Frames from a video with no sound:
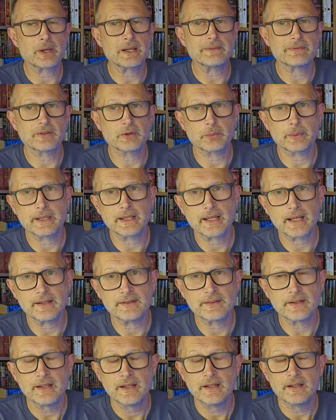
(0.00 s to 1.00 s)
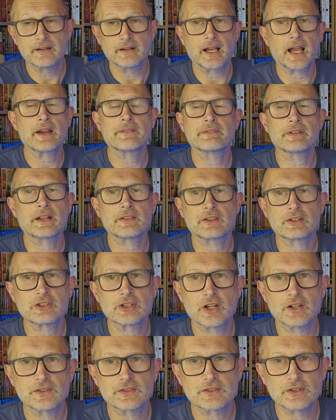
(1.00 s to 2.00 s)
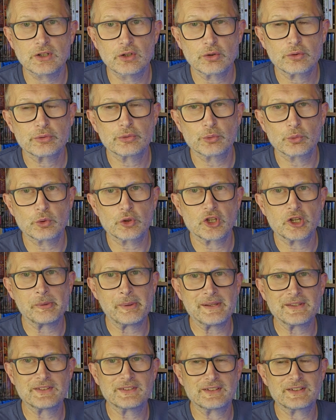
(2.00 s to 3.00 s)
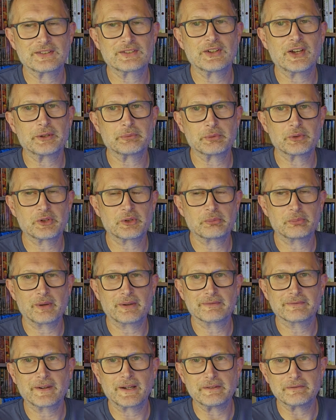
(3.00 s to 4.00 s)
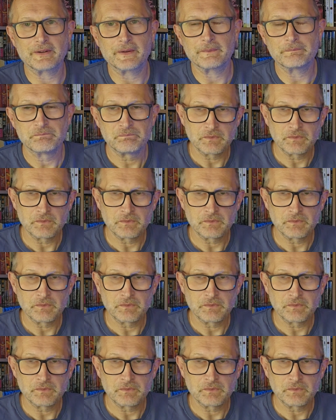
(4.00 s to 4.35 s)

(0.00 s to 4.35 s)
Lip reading: for the weekend and I haven't had the chance to look through all the comments and decide which is my favourite.